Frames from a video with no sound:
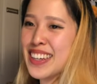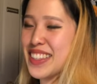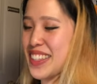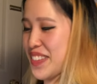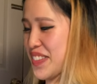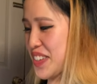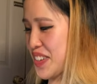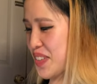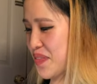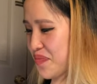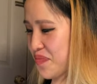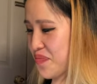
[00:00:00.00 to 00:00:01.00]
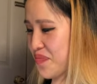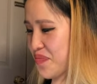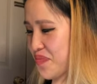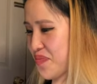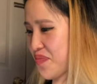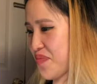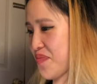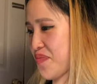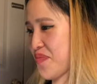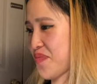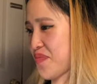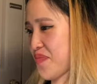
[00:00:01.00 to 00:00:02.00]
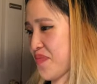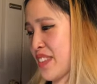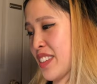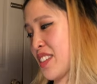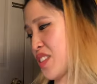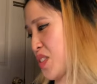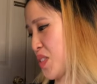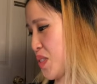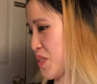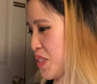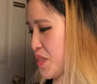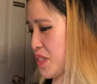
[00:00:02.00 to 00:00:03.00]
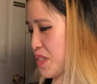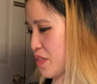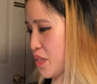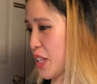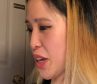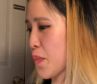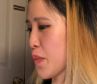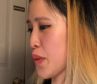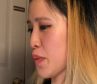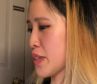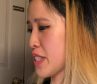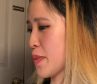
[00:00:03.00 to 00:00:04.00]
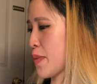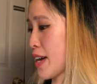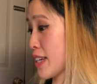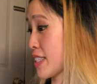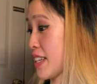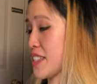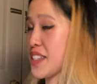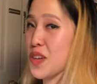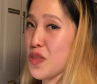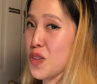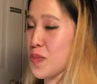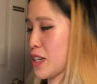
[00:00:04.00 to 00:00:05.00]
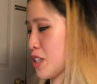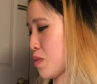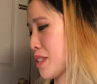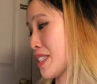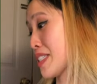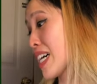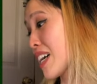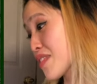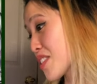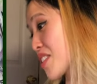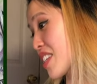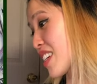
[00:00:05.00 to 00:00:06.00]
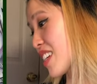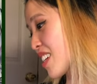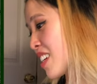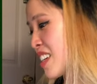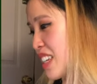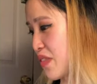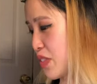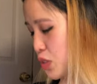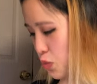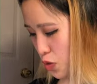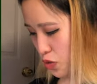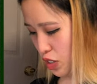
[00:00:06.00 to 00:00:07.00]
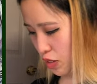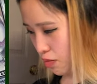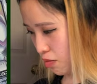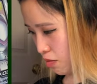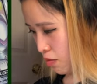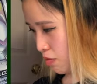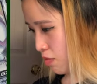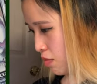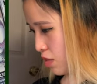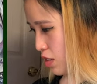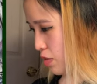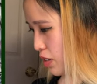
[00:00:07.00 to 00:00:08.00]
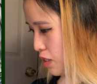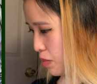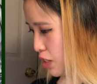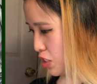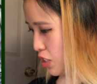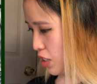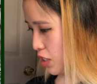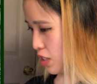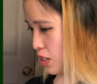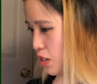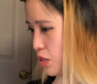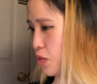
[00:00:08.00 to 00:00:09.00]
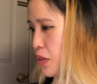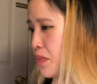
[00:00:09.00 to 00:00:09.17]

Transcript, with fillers: there we so, go. There you go. Two, two in a row. Left side. Two in a row. Will I open the rest of the packs? Yes, I will, because we still have to see if it's worth it. All right, let me actually get this out of the way.